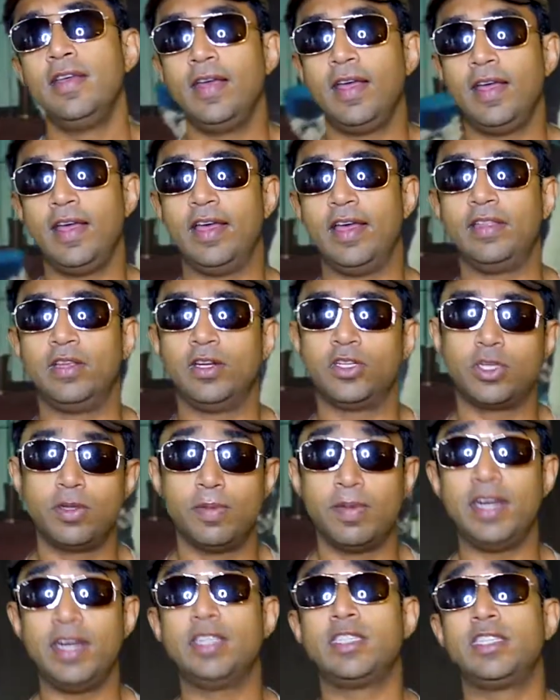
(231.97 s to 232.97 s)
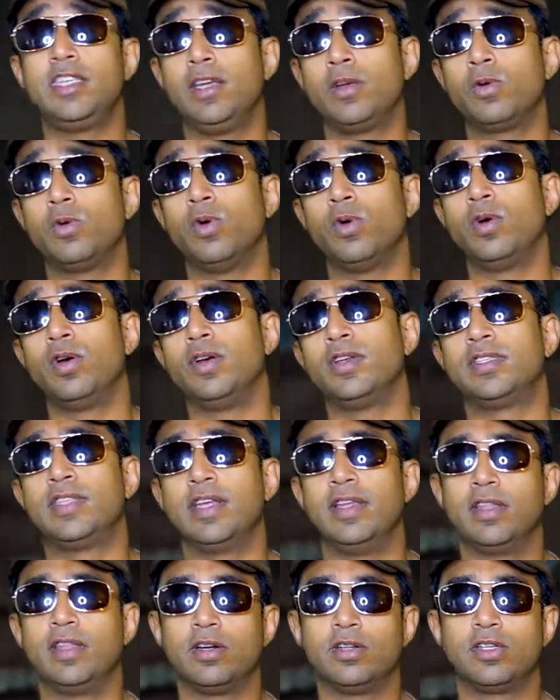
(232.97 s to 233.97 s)
and there's too many sequels
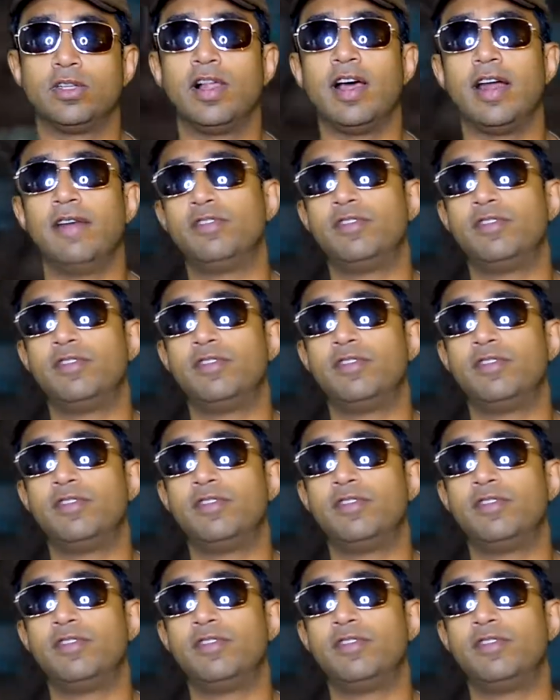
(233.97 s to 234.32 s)
and there's a lot of